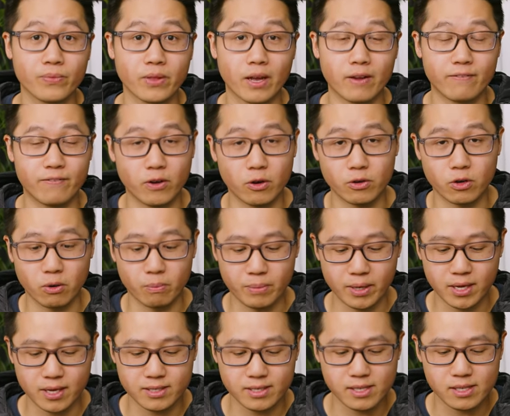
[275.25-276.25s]
and photo,
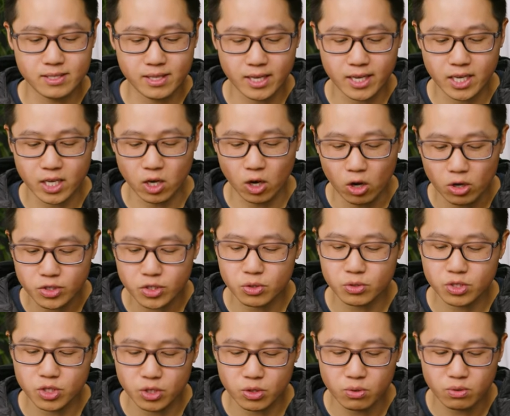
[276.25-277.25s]
because this thing can also
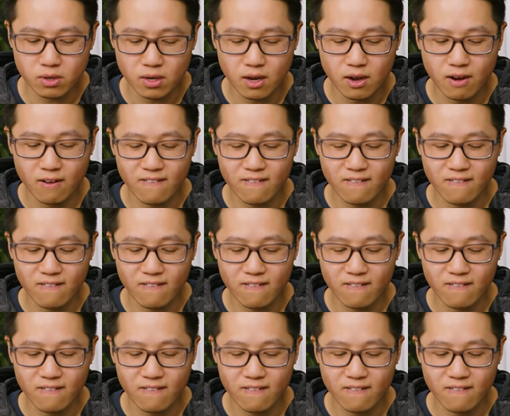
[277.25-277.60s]
do